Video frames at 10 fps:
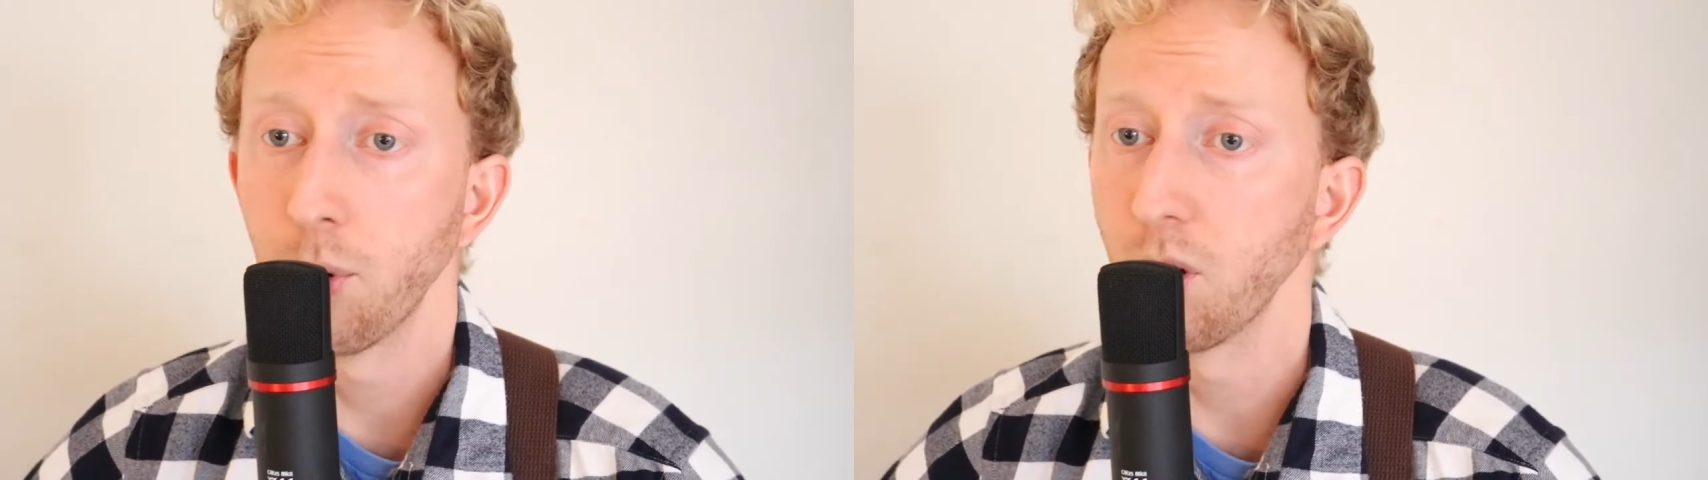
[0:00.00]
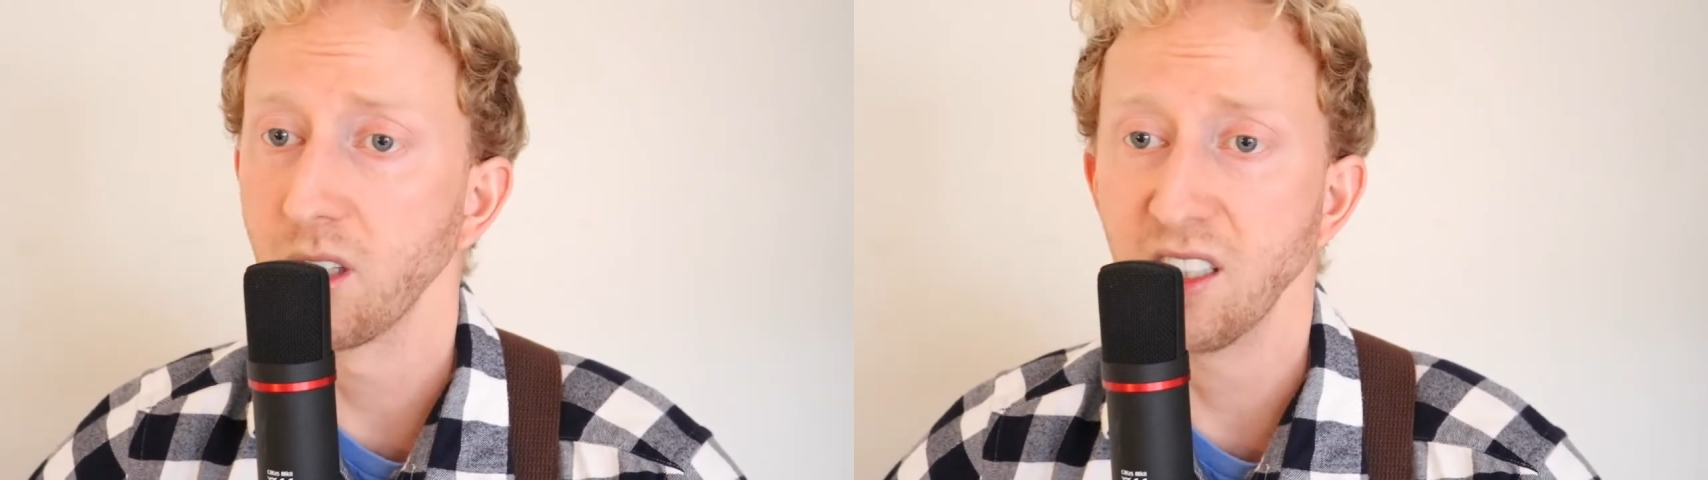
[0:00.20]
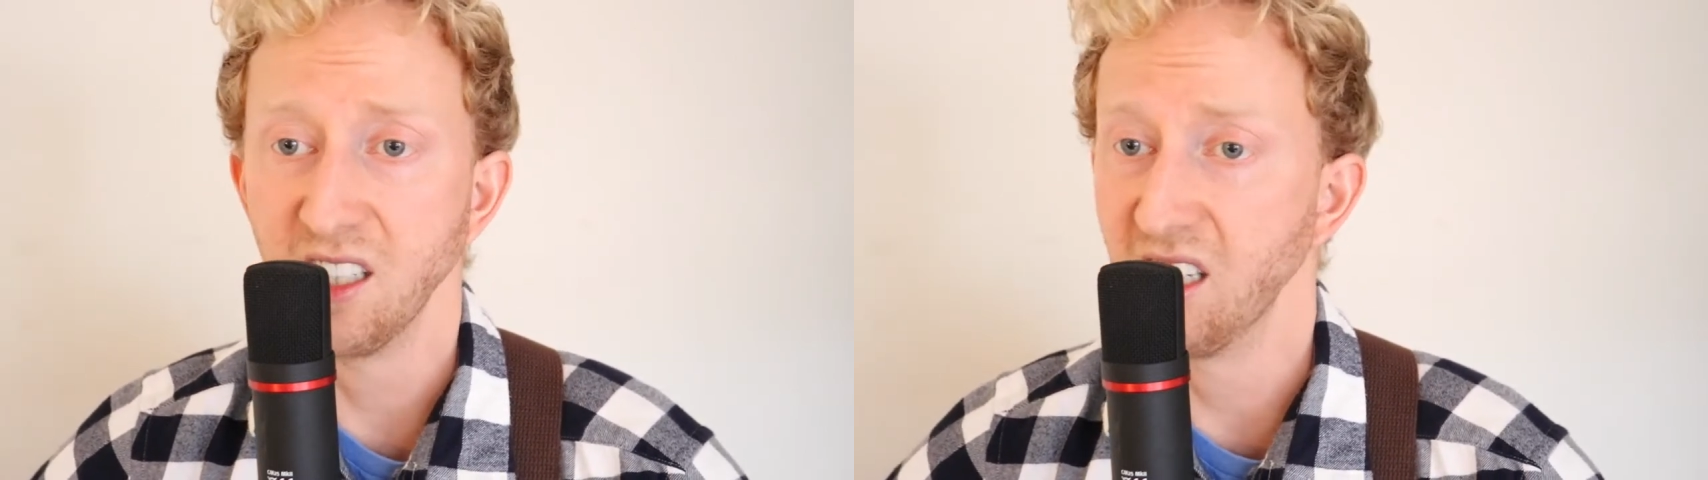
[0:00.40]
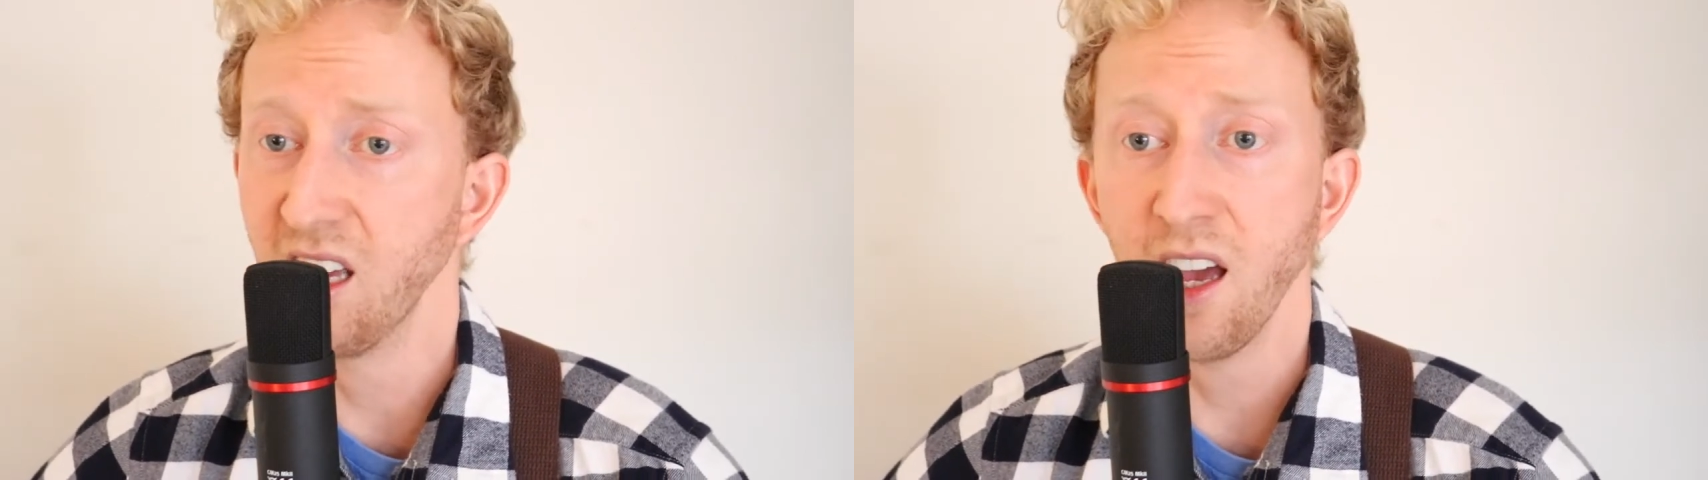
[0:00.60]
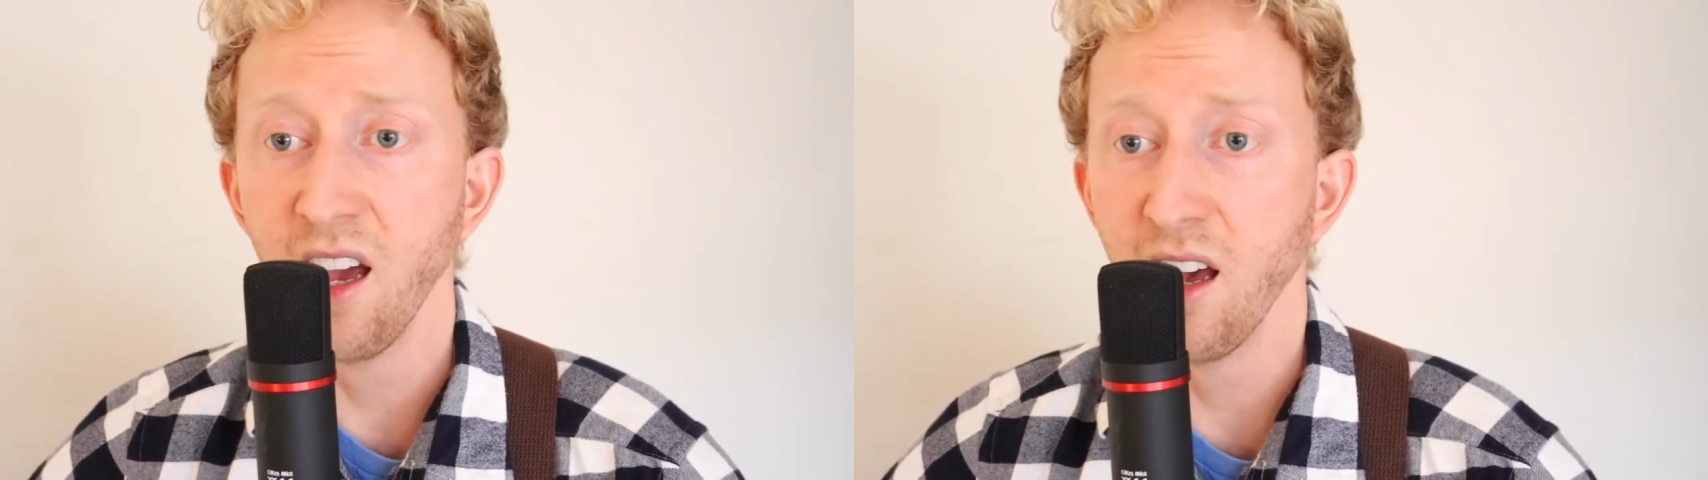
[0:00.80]
pull it
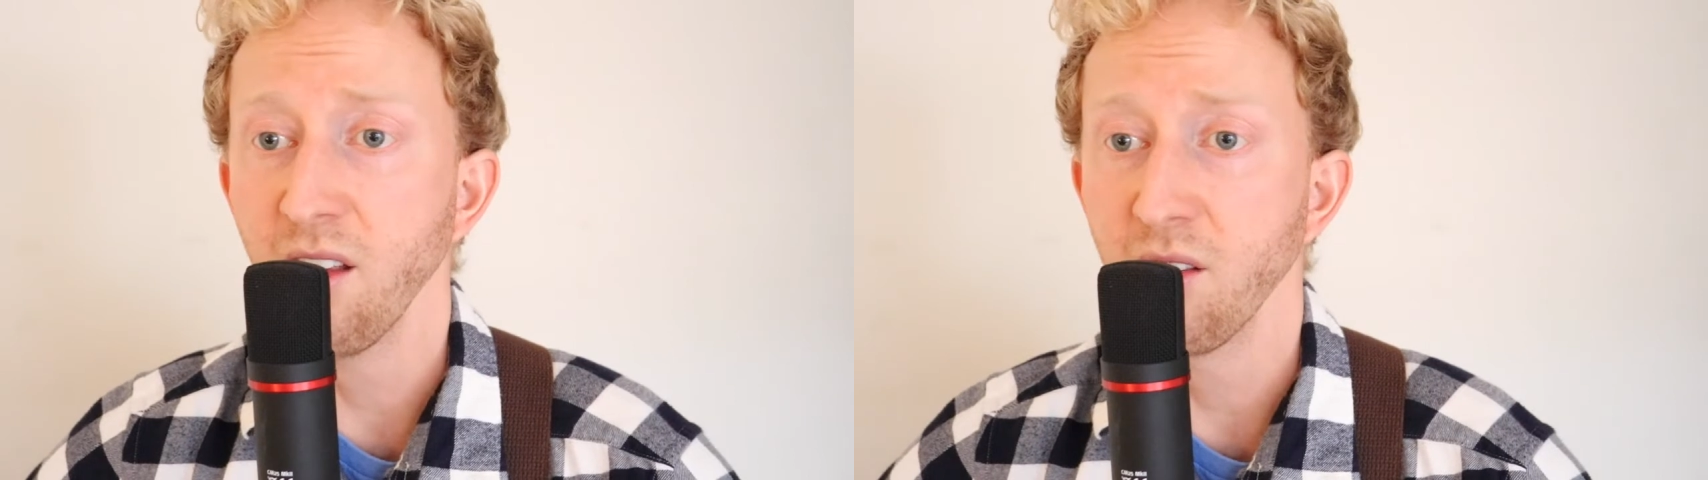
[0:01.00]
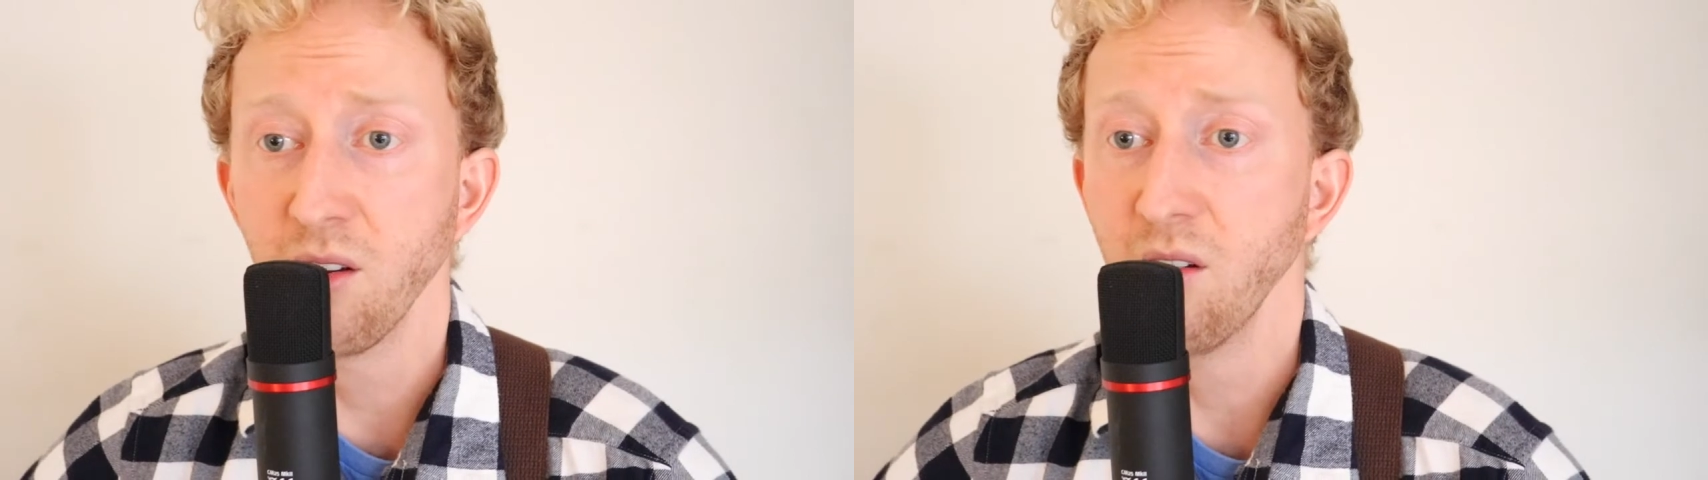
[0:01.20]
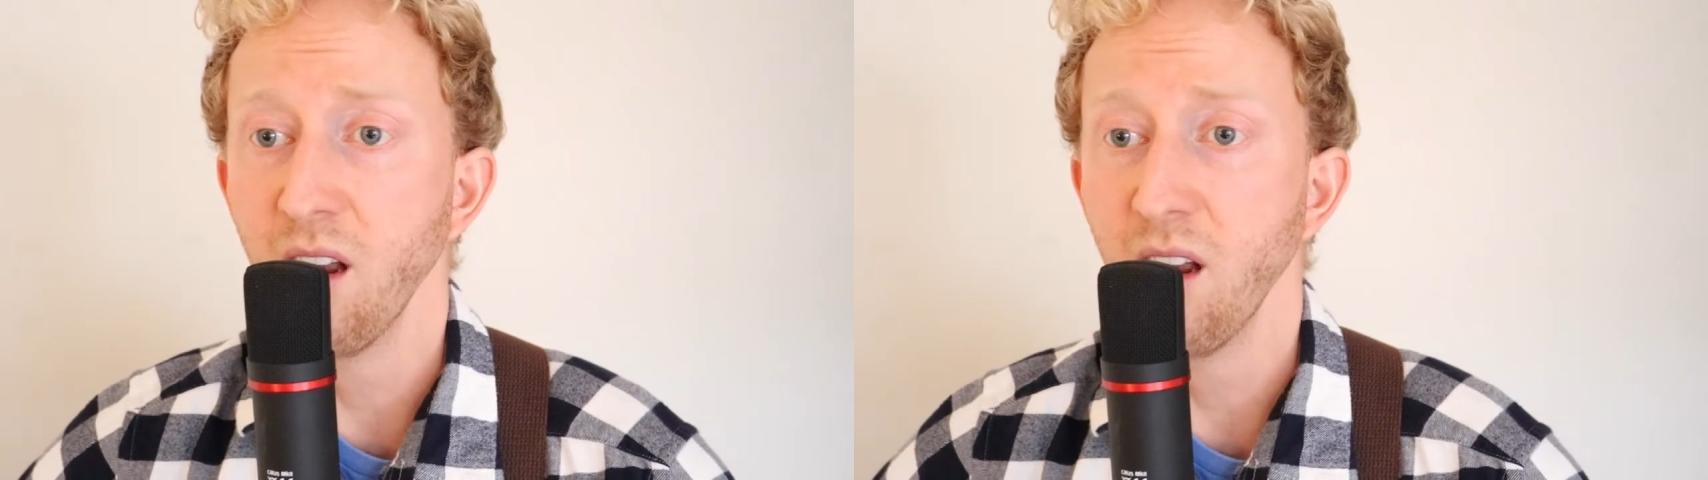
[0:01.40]
together.